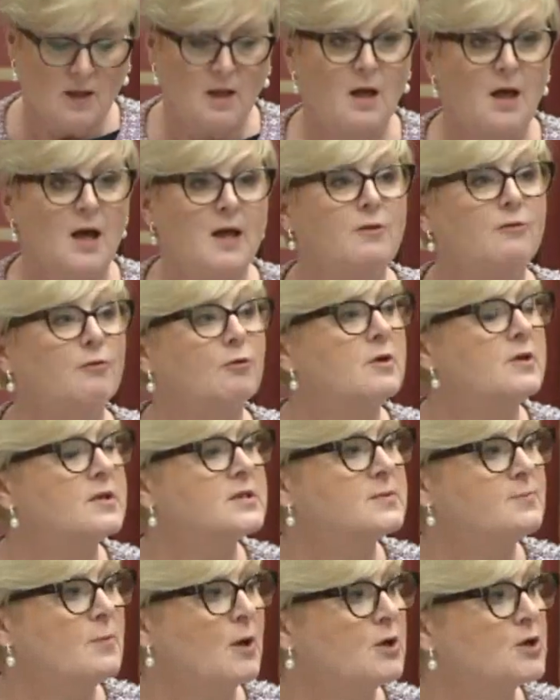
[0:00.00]
And through
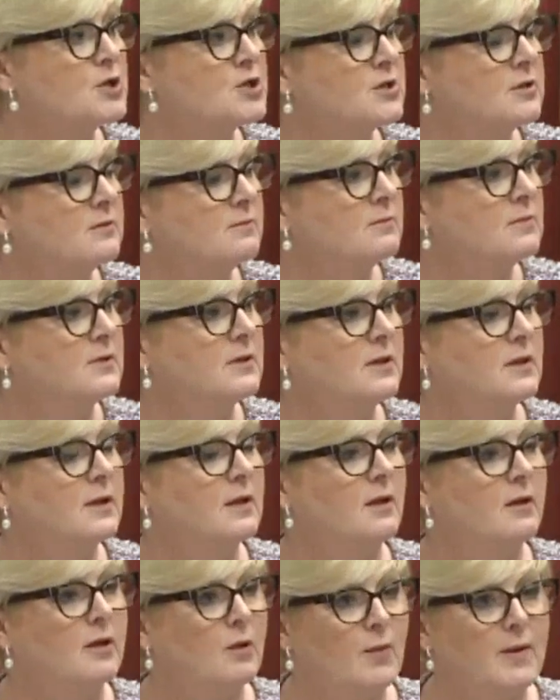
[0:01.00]
this motion
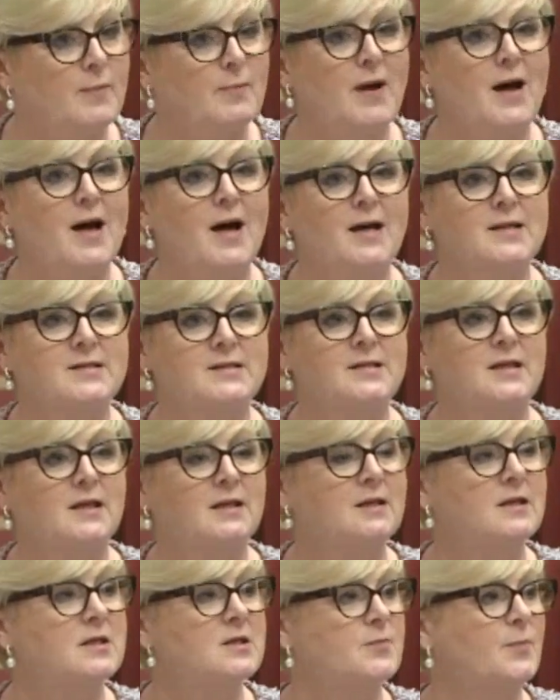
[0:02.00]
that we passed
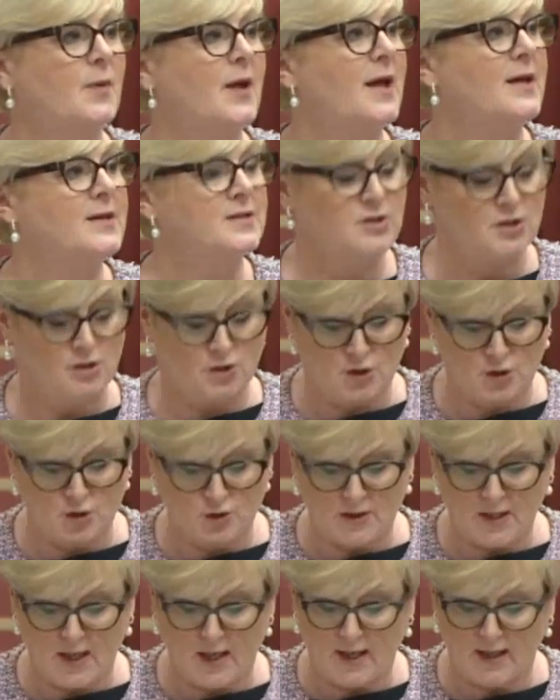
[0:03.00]
in this place
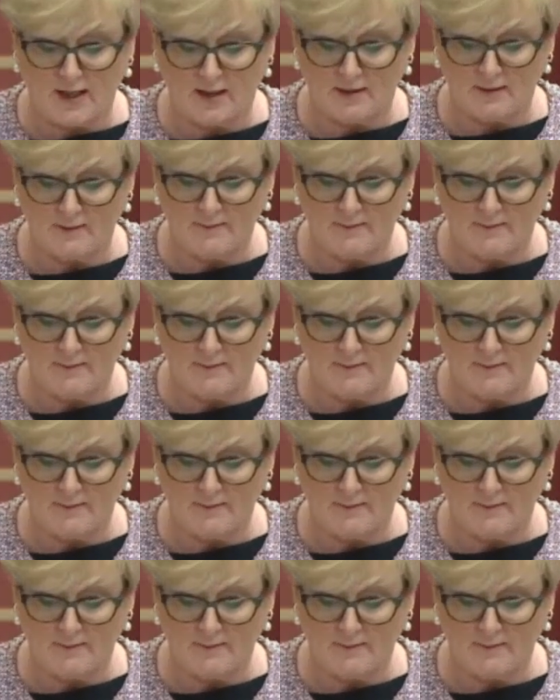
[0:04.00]
today,